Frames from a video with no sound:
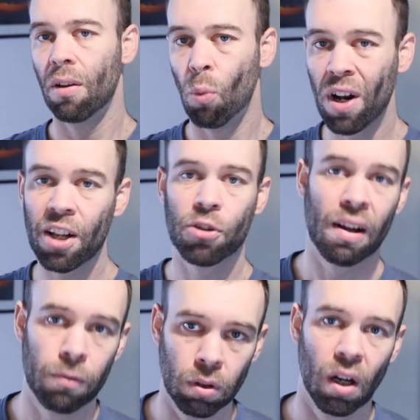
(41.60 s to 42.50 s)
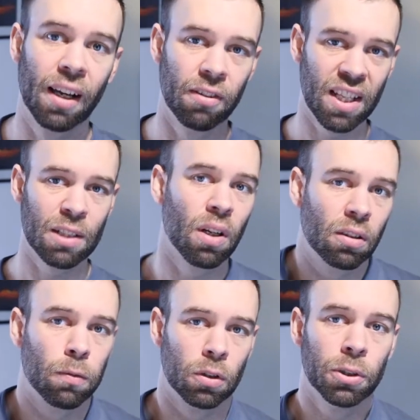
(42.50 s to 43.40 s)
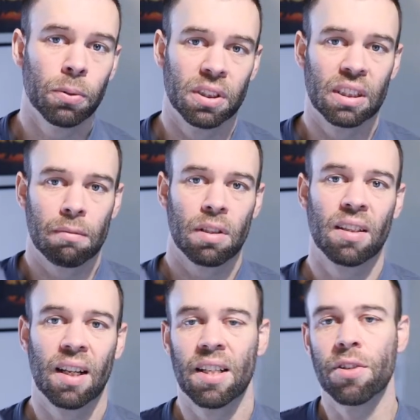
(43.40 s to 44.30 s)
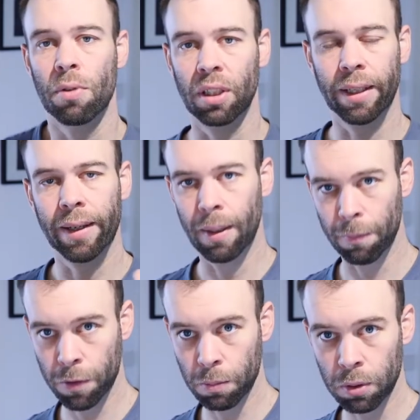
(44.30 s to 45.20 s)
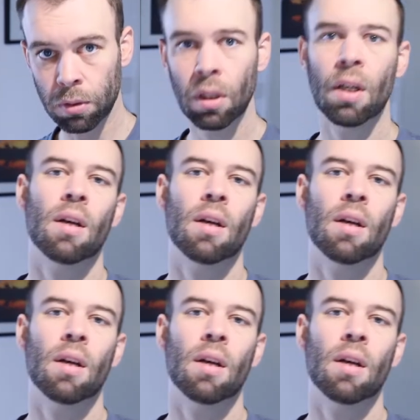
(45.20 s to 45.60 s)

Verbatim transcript: when I travel, I, that's what I look for too, is something that is really comfortable,